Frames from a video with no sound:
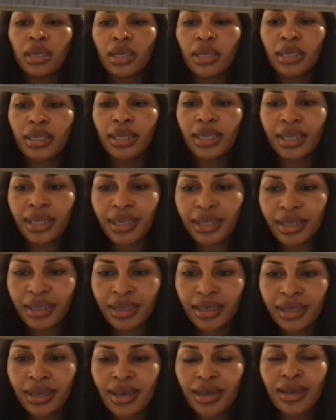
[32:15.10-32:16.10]

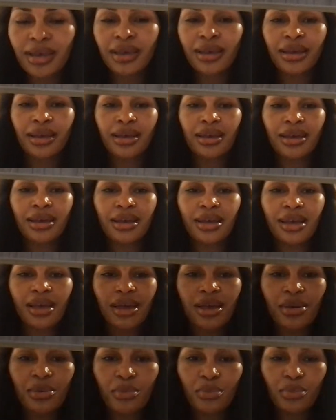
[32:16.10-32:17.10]
He
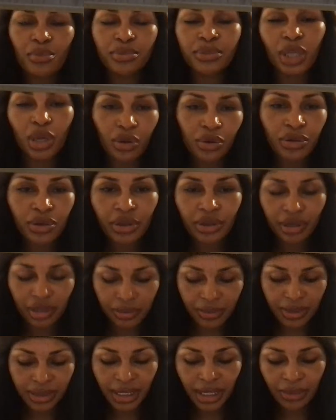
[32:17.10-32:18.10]
told her, he
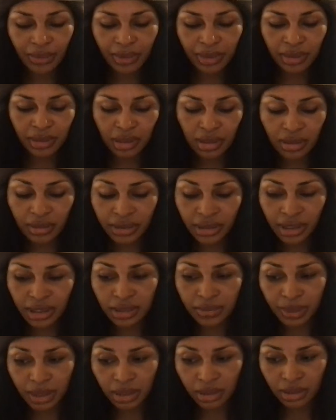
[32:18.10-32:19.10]
was like, well, it was on
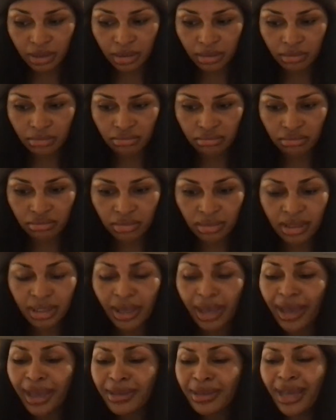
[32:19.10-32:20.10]
speaker. So
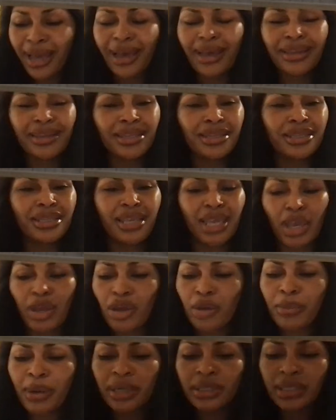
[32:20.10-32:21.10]
I didn't care
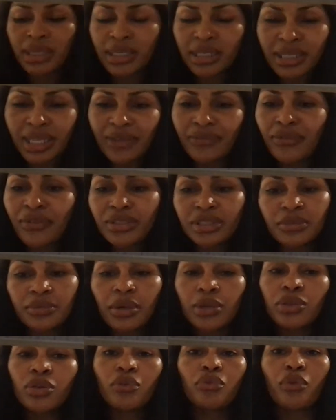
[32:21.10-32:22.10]
about none of that. First of all,
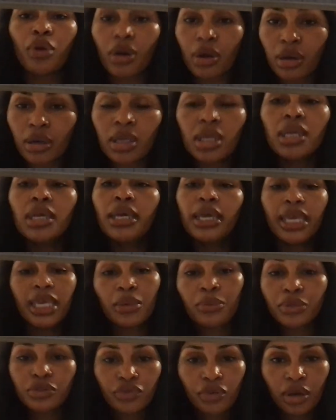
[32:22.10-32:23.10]
you're wrong. He
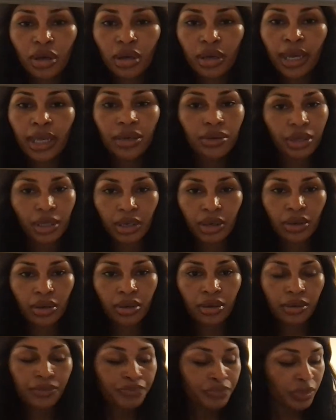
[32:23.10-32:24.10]
was wrong. I don't care.
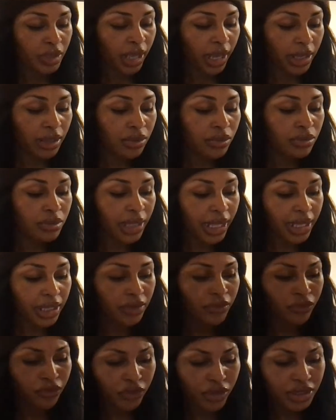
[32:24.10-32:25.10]
I don't like
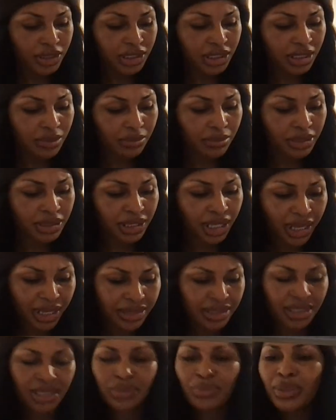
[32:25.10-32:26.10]
friendship
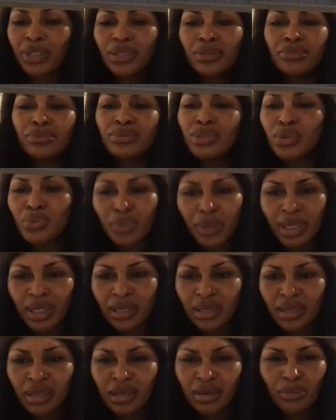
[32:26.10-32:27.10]
massages. What are you doing?
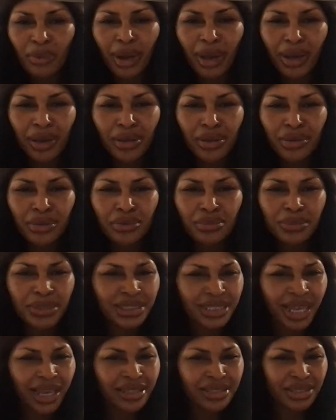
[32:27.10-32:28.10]
Why are you
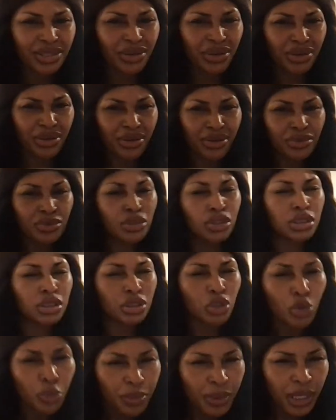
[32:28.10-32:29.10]
massaging her? Are you
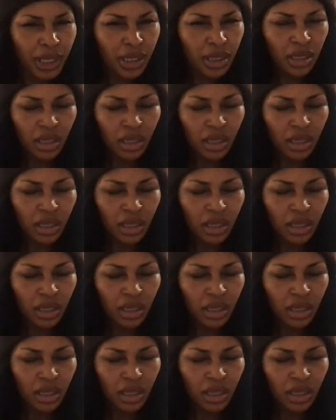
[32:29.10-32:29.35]
stupid?